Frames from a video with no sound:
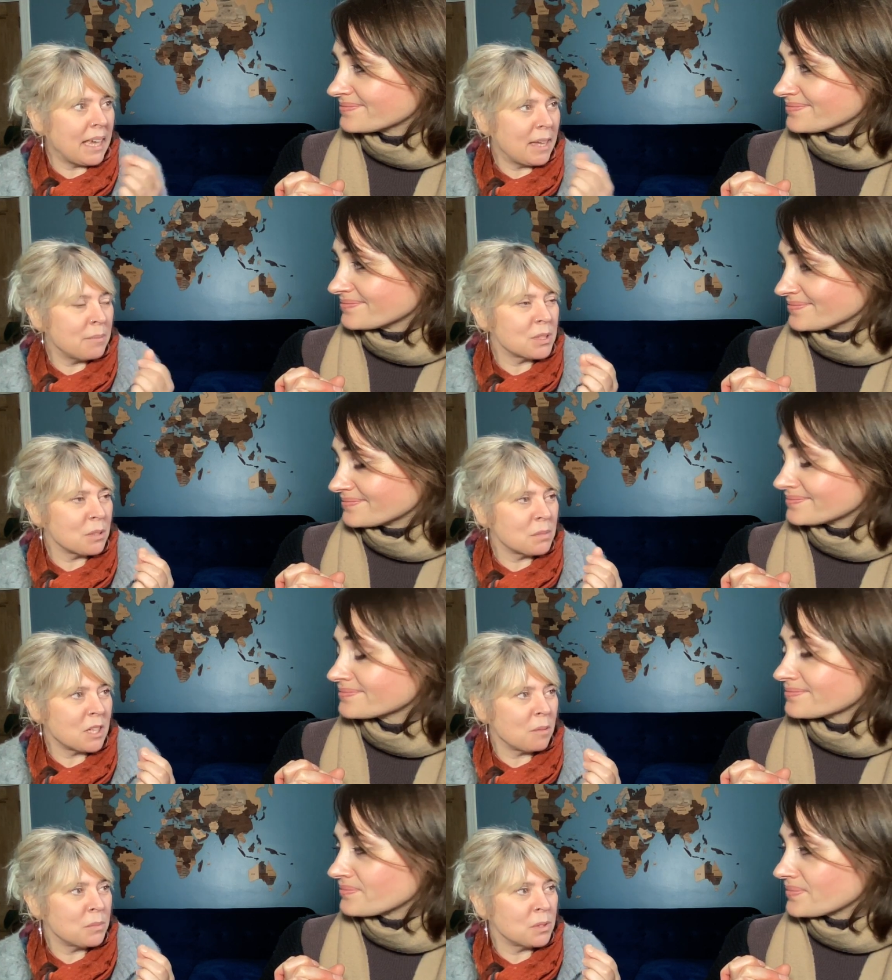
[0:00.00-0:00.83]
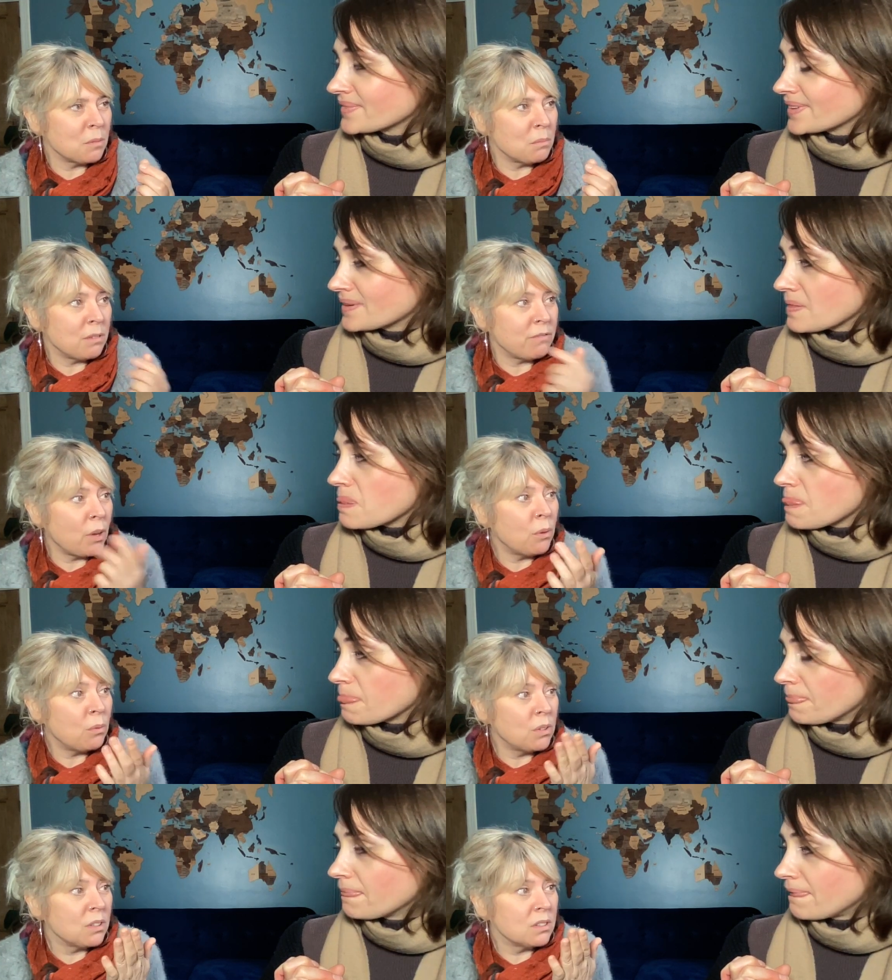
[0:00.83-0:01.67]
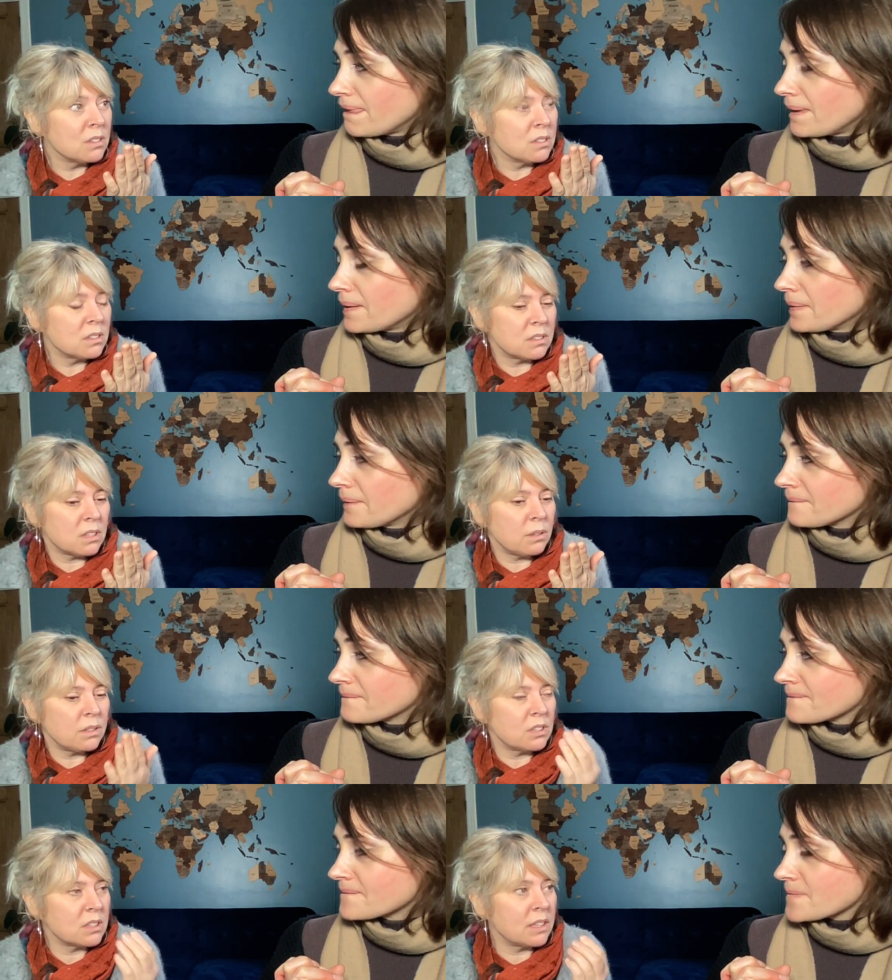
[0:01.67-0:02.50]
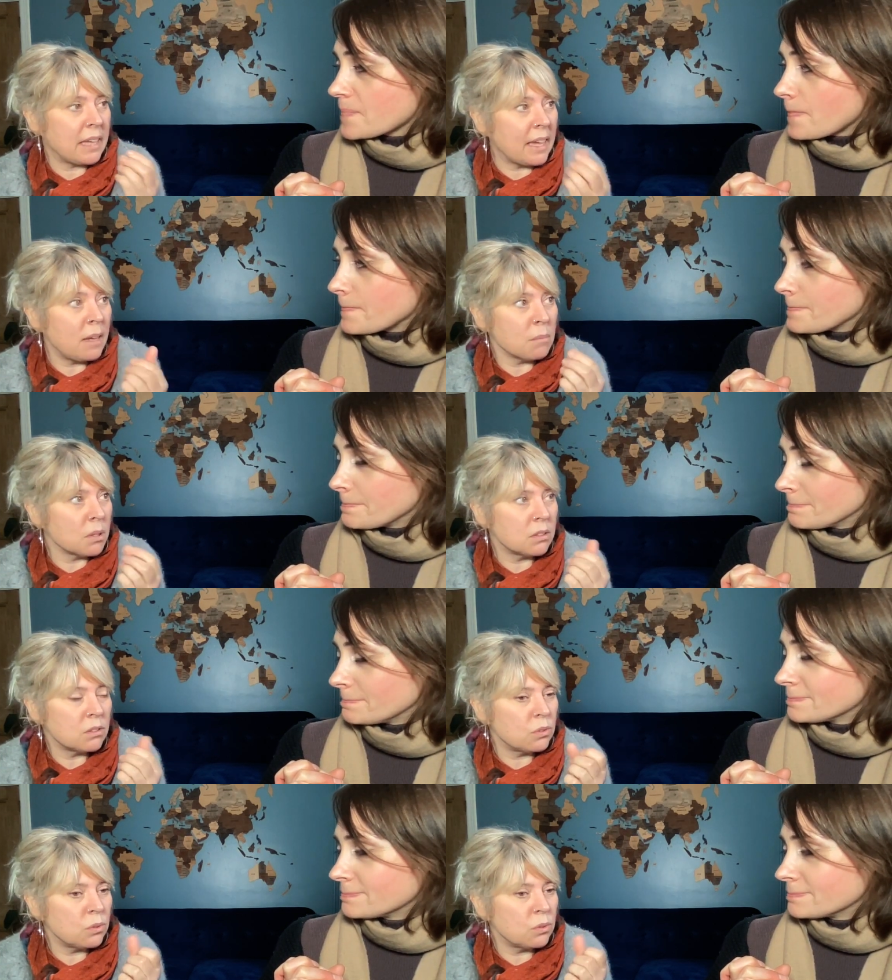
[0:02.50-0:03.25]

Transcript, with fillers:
Speaker 1: games sometimes on my phone. Yeah. So I just game,